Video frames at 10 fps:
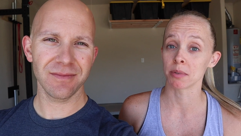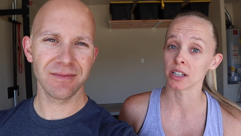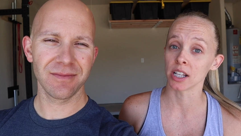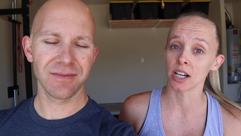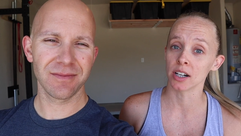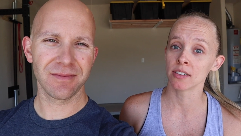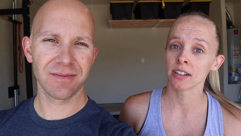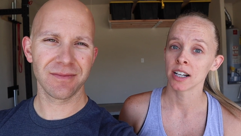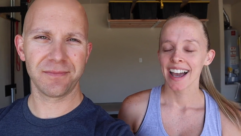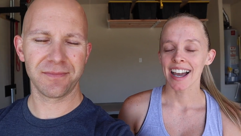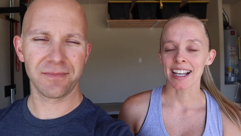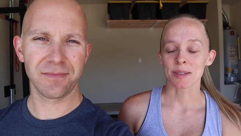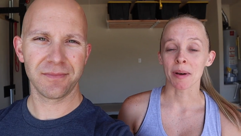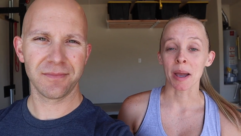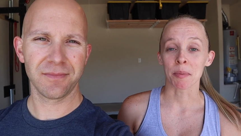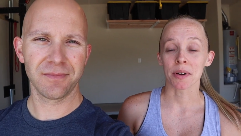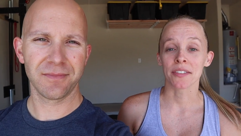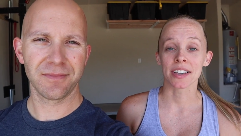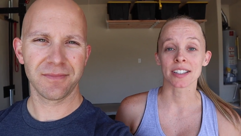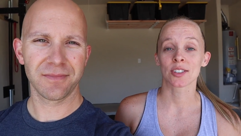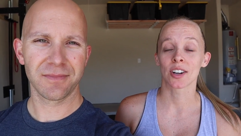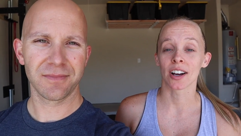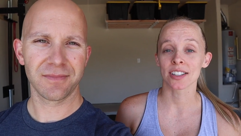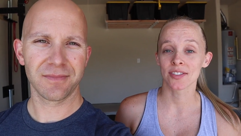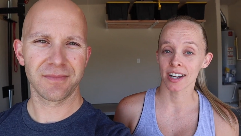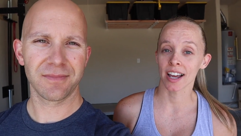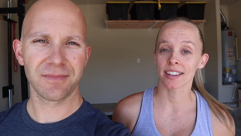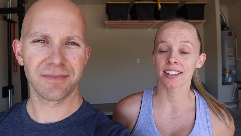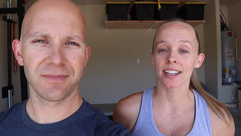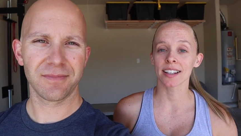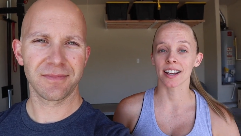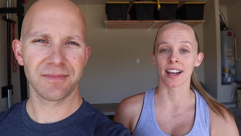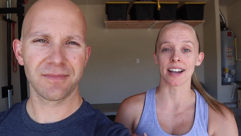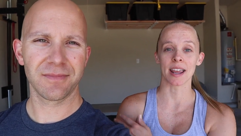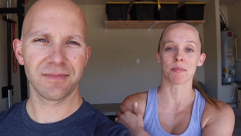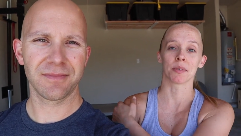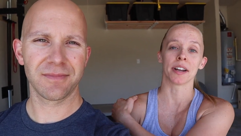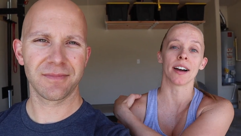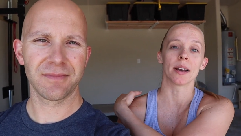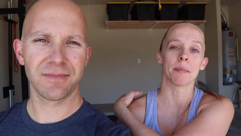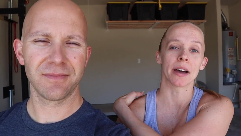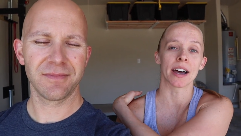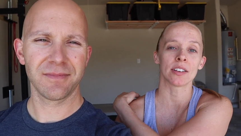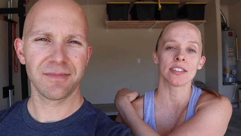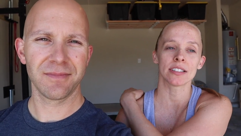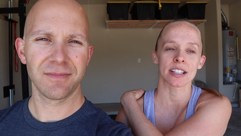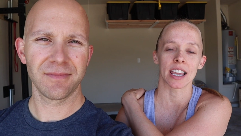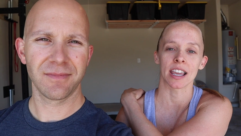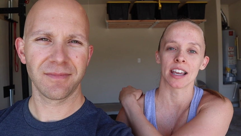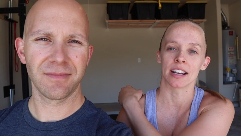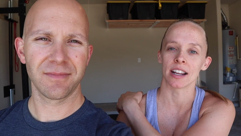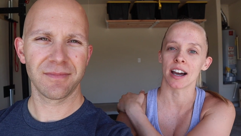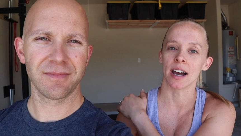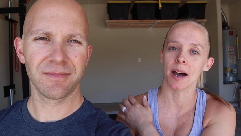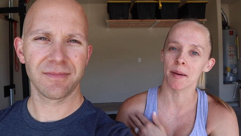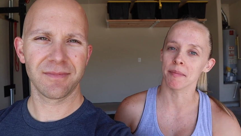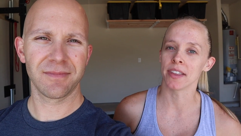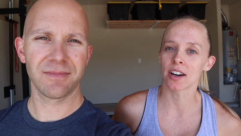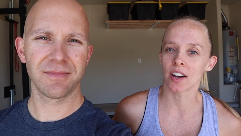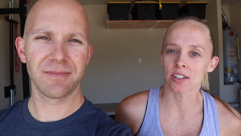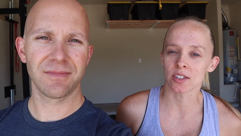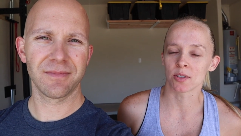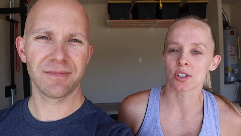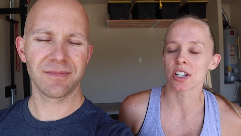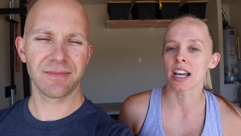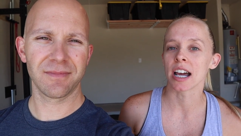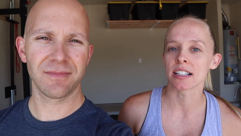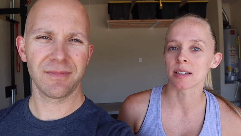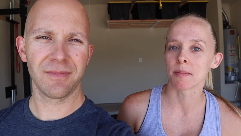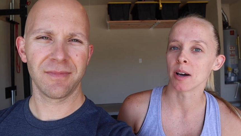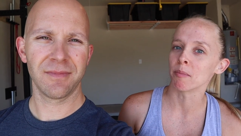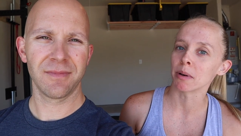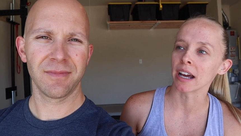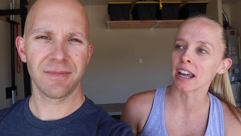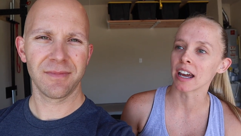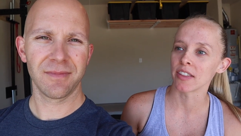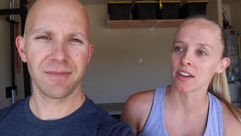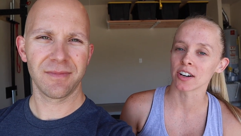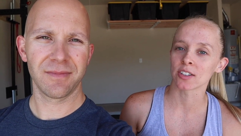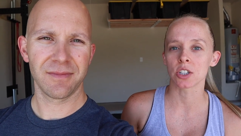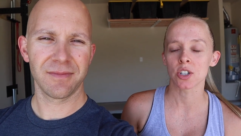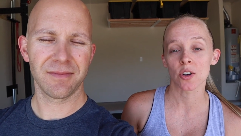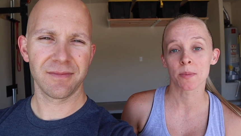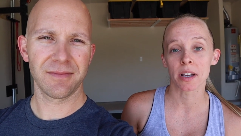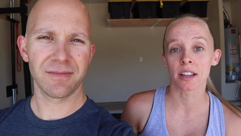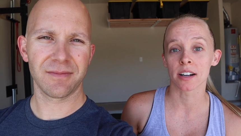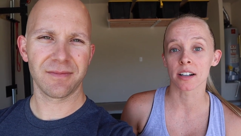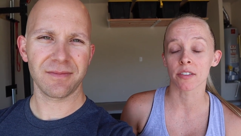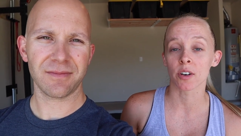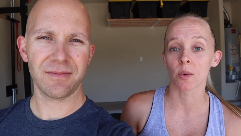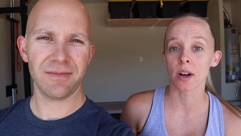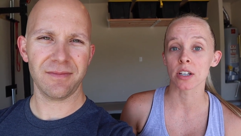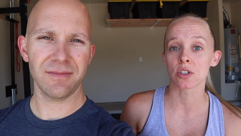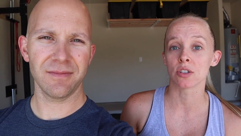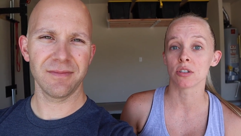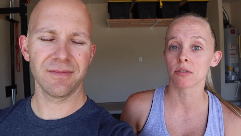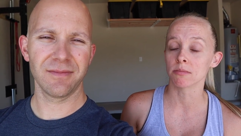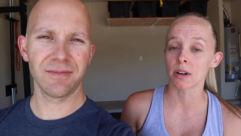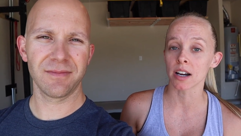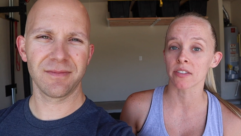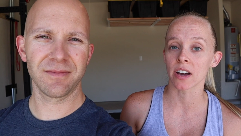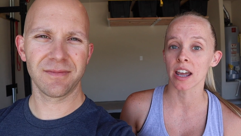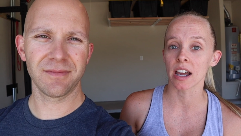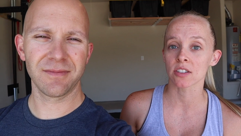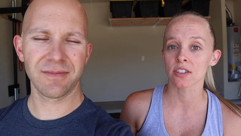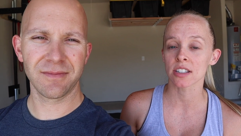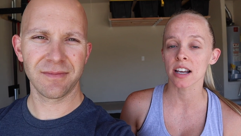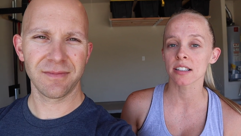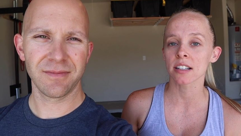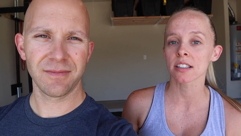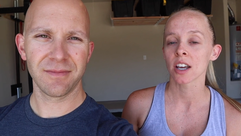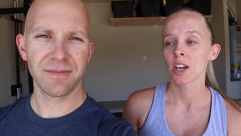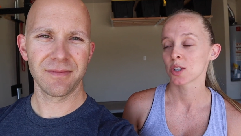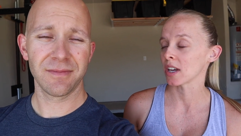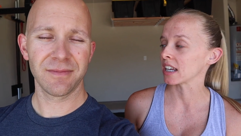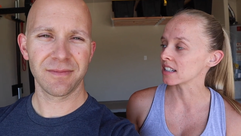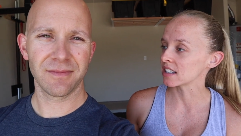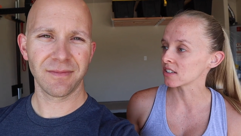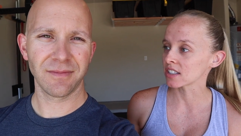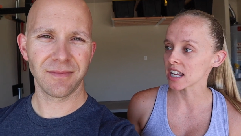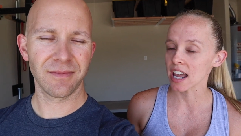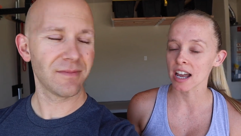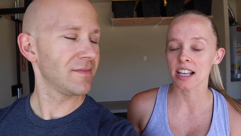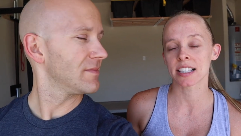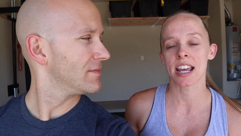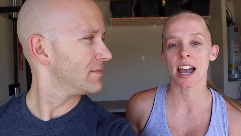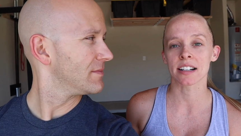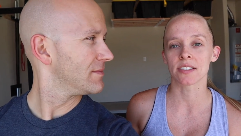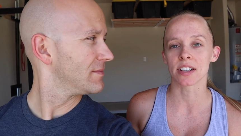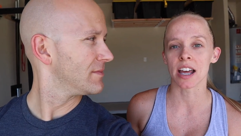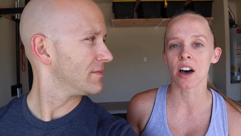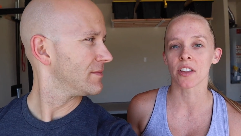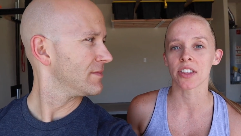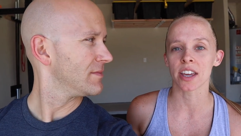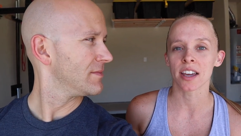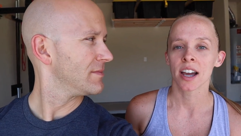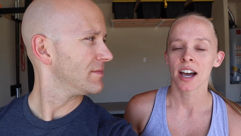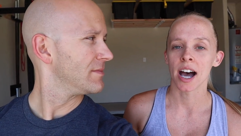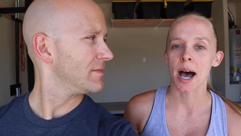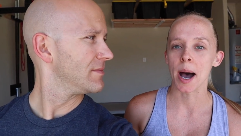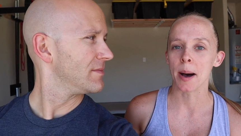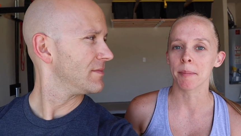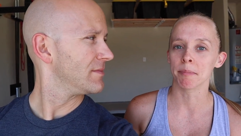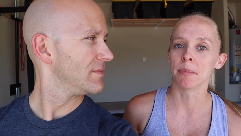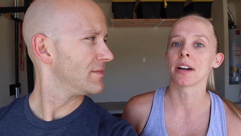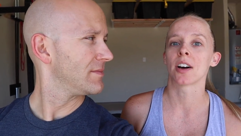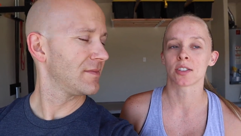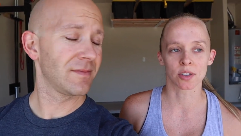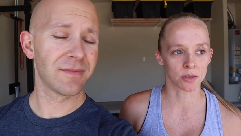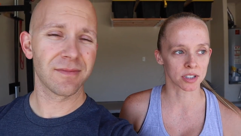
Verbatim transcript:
Speaker 1: below. It's by a previous CrossFit athlete named Brianna Battles, and then also she had some help by Heather. It's shown me a lot of different ways to modify exercises so I can still stay active and healthy, but also